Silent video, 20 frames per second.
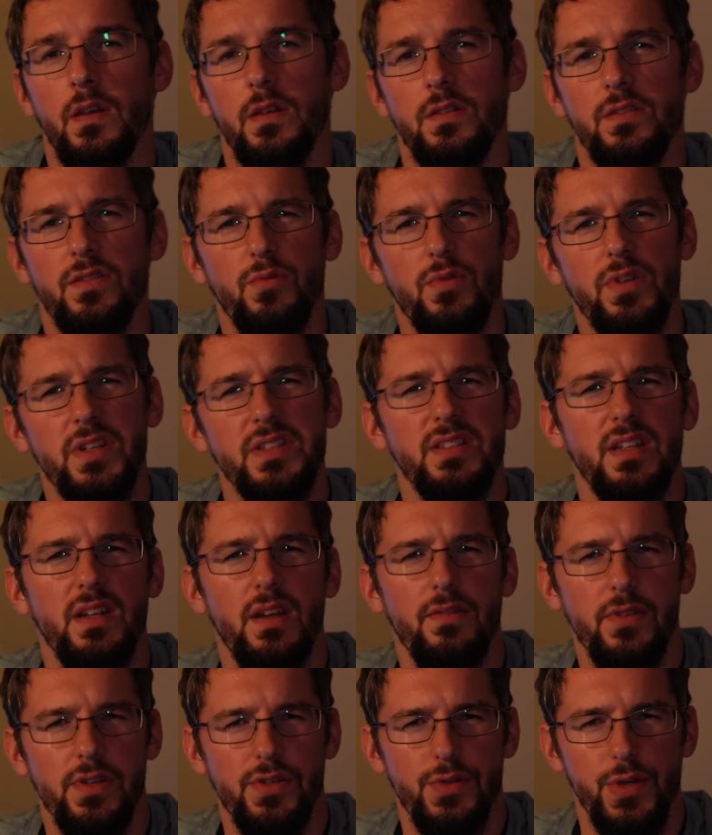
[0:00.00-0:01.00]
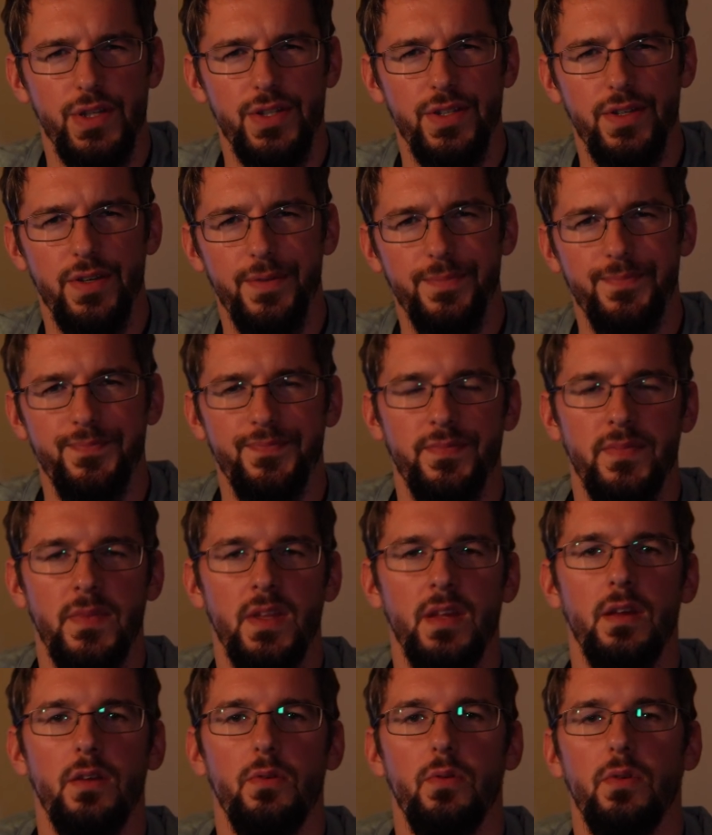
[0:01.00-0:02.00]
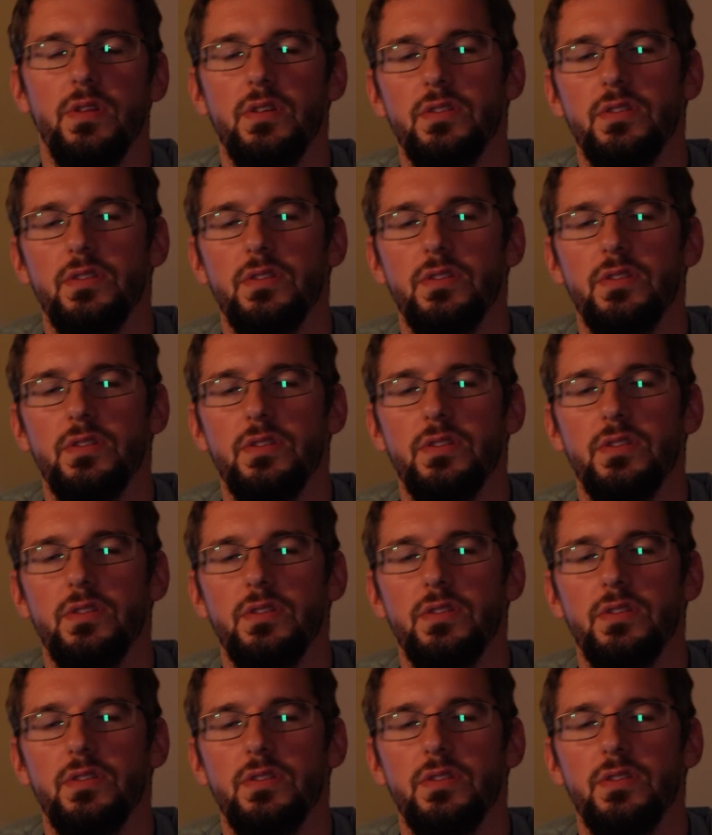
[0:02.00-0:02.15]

So what is the leverage ratio? Well,